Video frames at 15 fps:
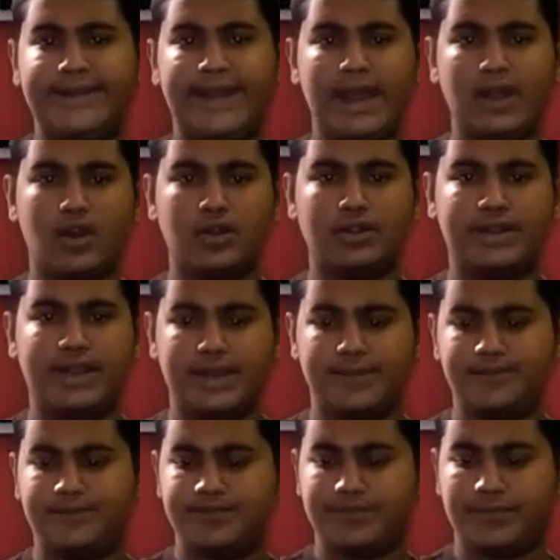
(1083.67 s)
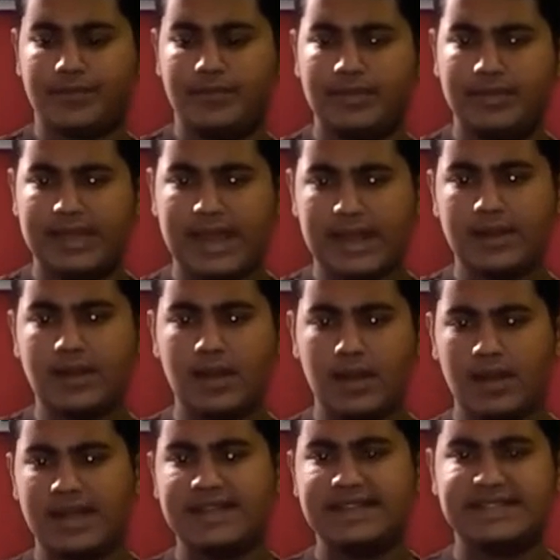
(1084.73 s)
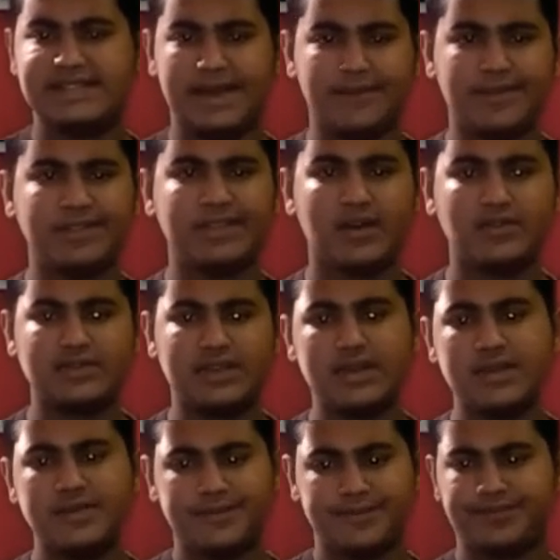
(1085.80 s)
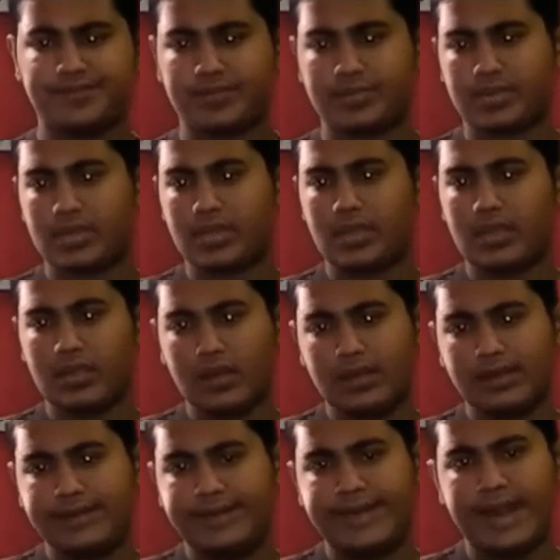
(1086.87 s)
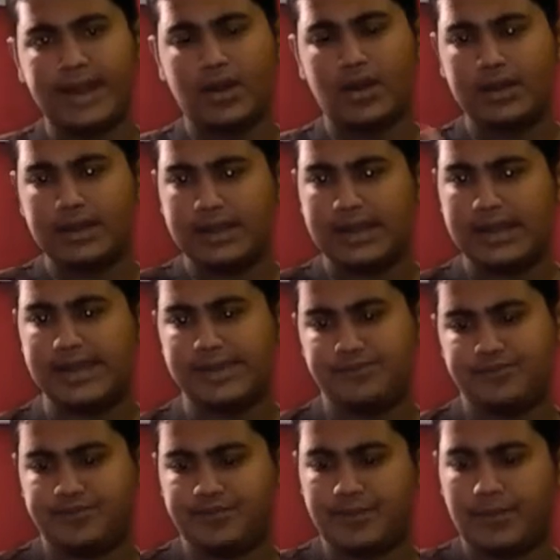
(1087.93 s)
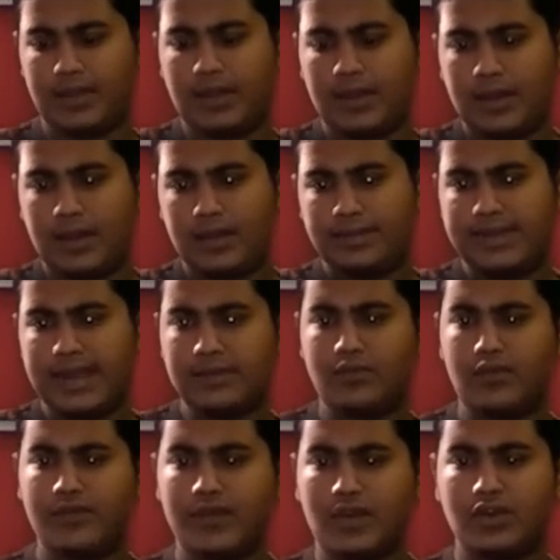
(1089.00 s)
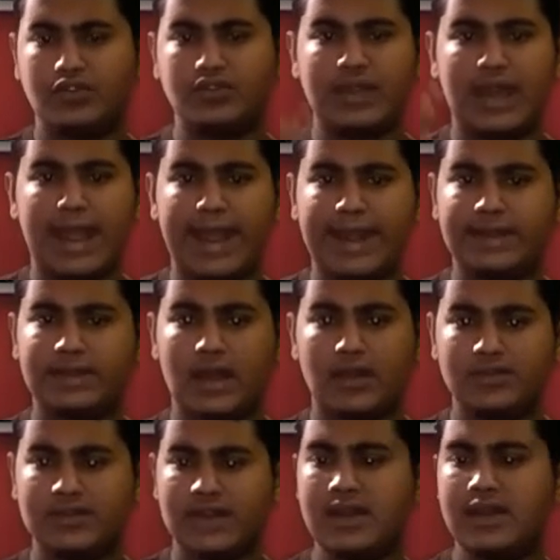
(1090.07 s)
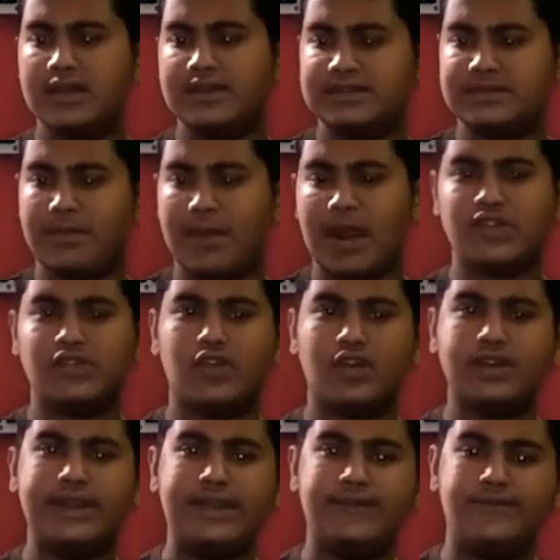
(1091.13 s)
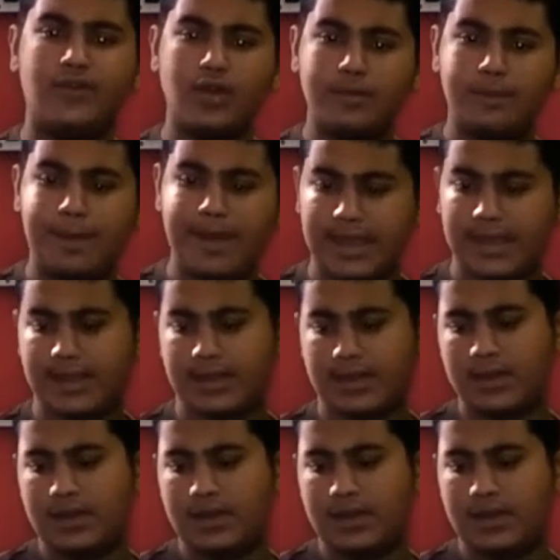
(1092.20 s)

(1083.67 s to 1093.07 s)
10-odd-D, then 7,000 10-odd-E, then moving on to the 8,000 Smartron T-Phone P.